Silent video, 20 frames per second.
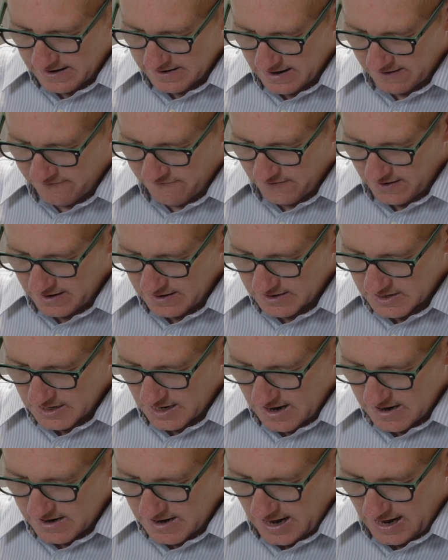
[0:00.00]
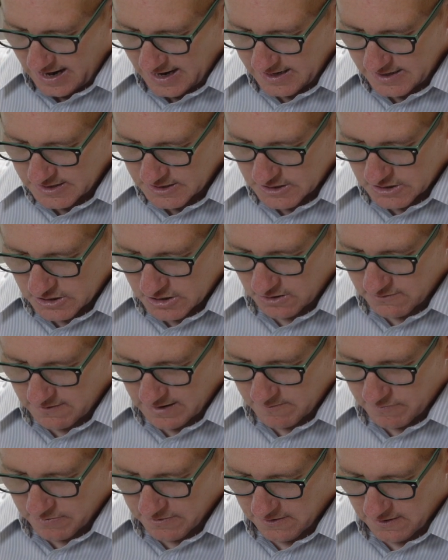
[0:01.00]
different techniques to
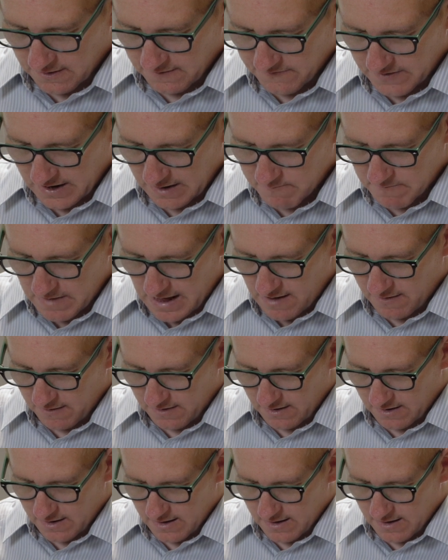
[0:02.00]
improve the amount